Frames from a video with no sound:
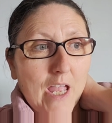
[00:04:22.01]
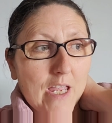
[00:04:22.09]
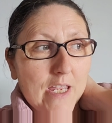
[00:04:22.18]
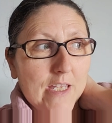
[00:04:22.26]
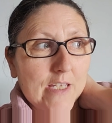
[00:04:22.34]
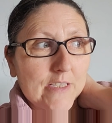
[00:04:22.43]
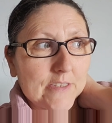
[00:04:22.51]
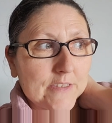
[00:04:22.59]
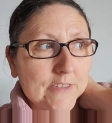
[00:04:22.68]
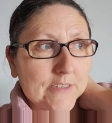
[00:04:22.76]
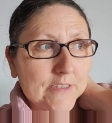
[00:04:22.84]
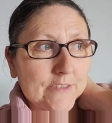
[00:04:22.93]

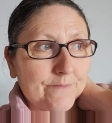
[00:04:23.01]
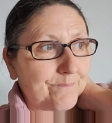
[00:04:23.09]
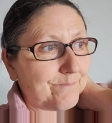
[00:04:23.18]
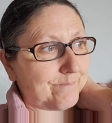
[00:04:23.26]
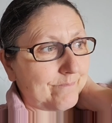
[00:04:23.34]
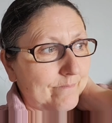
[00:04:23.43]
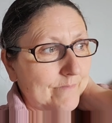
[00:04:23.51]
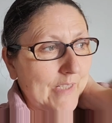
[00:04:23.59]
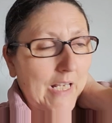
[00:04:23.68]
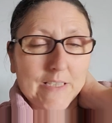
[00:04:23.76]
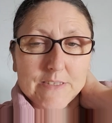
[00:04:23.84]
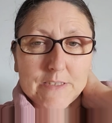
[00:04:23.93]
it's
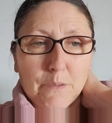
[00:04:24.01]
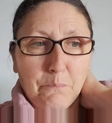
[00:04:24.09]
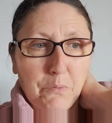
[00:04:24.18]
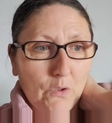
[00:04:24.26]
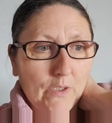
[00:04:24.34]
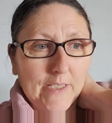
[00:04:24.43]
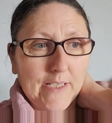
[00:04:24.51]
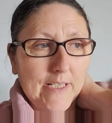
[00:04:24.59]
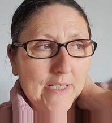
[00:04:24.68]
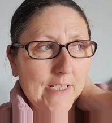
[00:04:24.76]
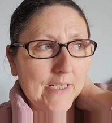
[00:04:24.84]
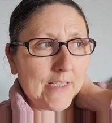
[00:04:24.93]
anti
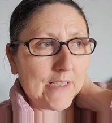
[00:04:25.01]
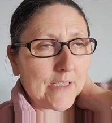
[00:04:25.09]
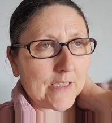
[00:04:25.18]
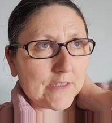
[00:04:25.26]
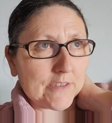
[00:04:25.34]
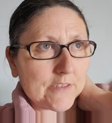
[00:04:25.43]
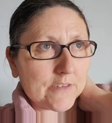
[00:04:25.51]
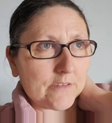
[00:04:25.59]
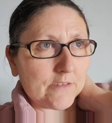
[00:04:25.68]
bullying, and